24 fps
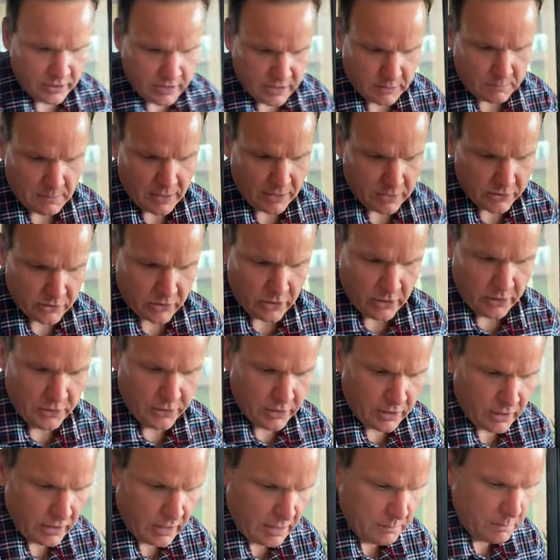of these mounts
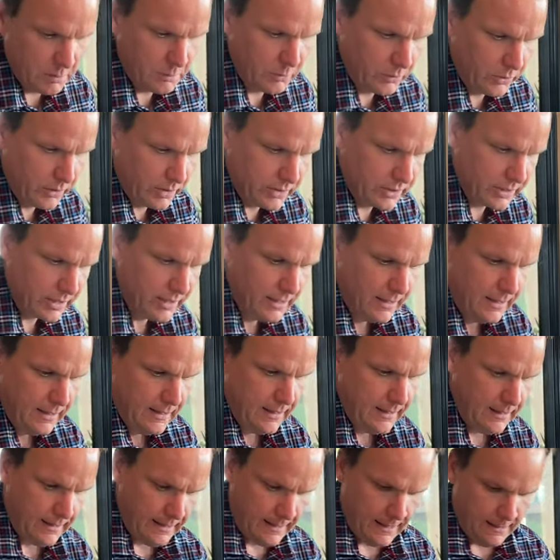on the Kalama boards
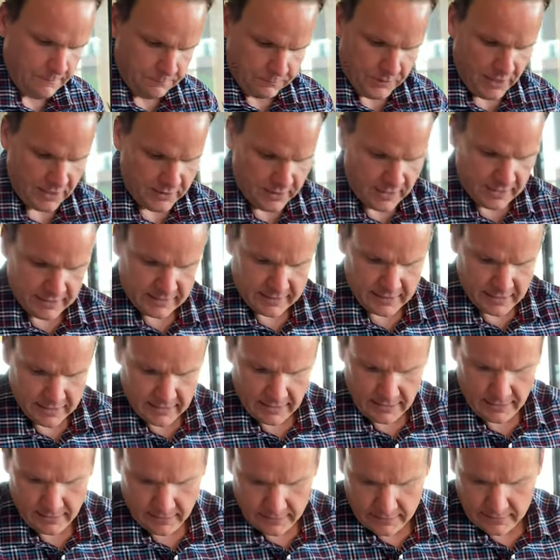and they said
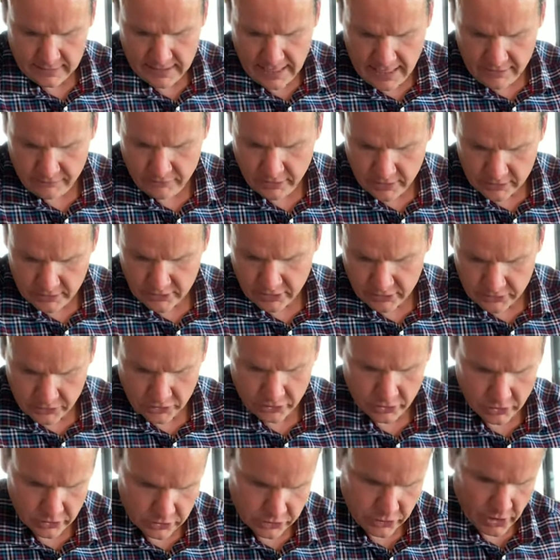that Dave does such
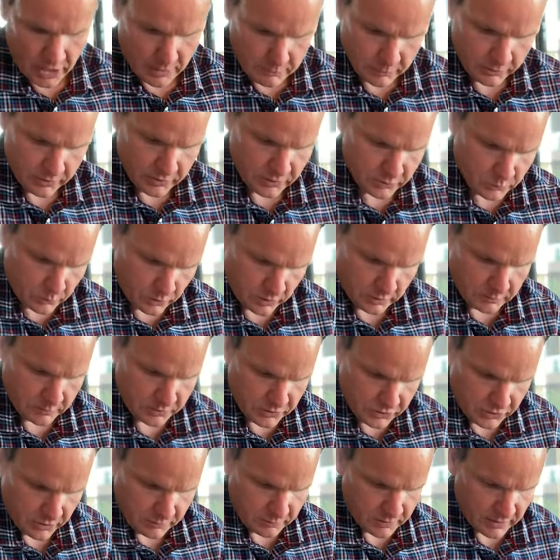a good job with his
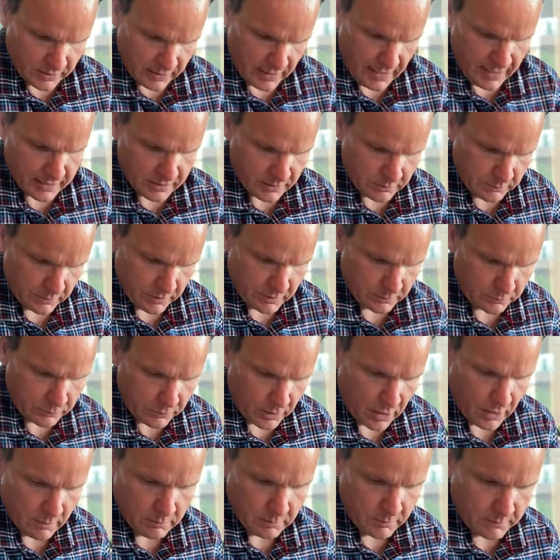workmanship that it hasn't been a
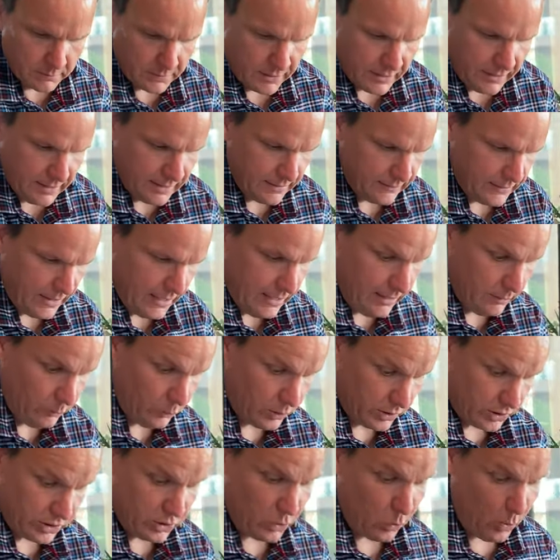problem and it, and it
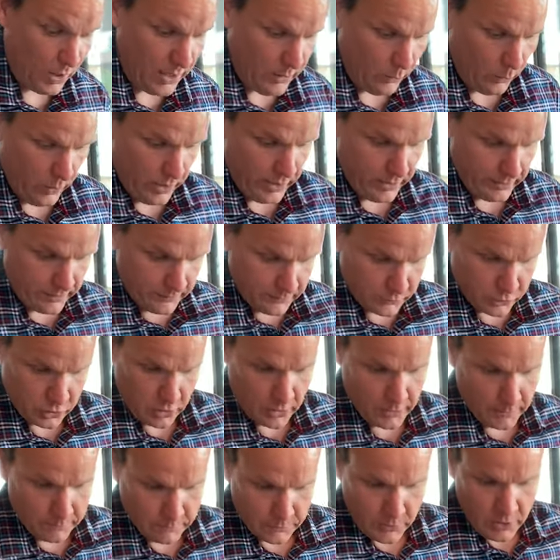works quite well.
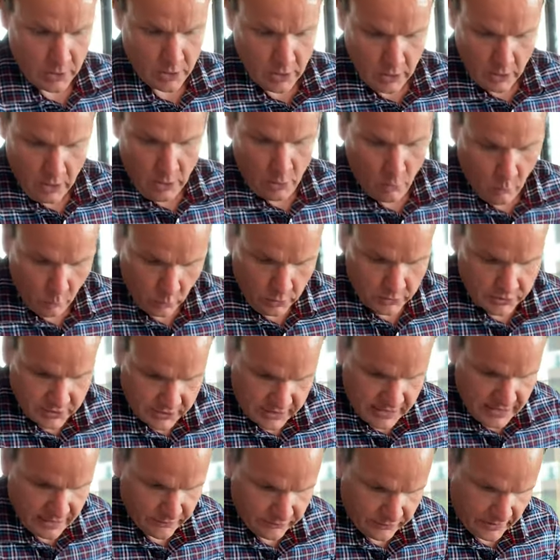So we'll
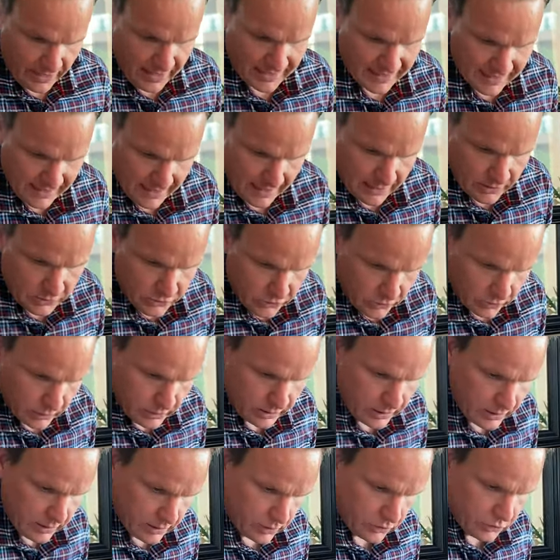see if that's
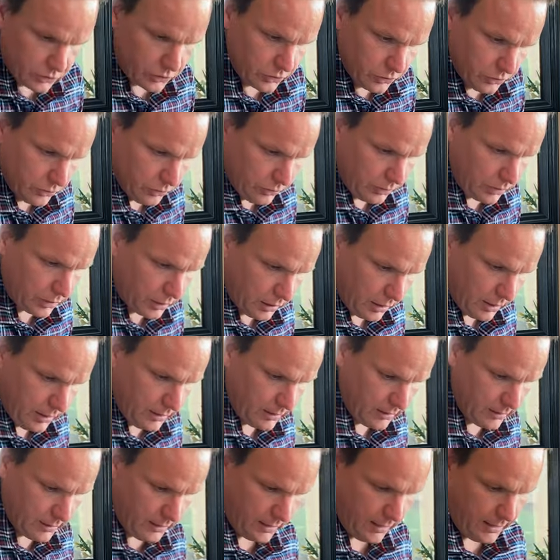actually the
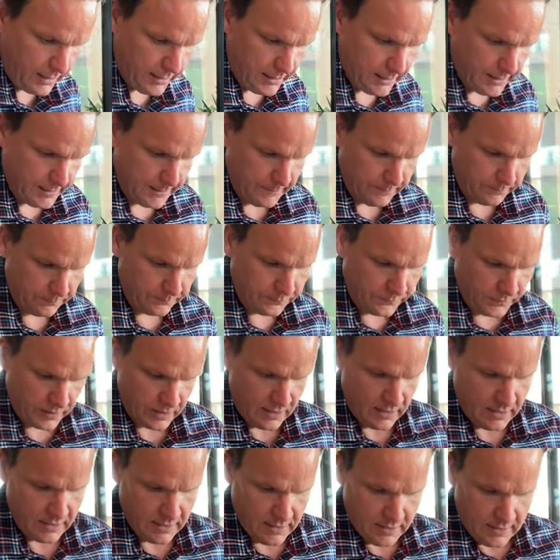truth. Um,
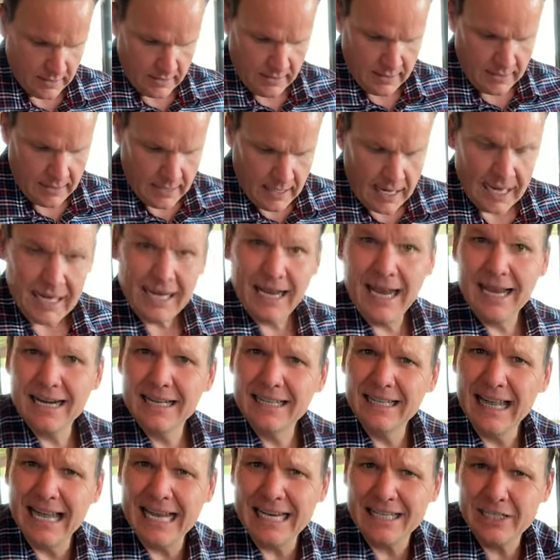I kind
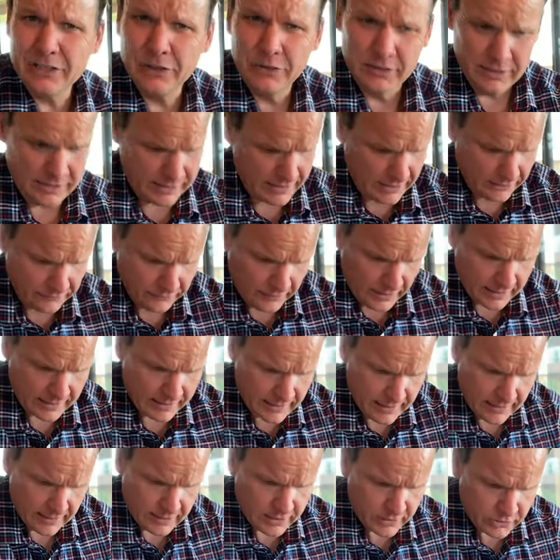of like doing stuff like
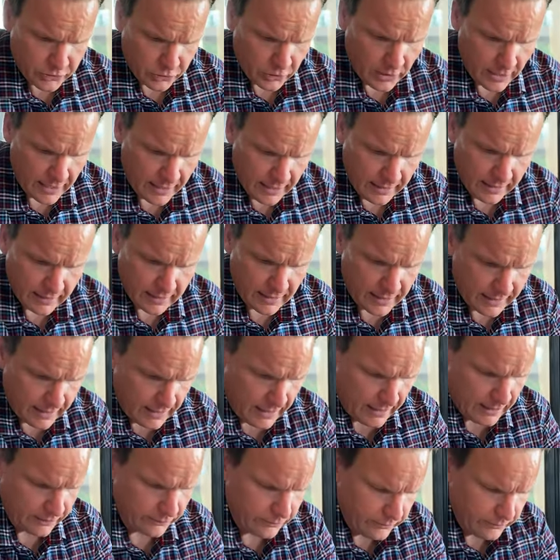this, trying like kind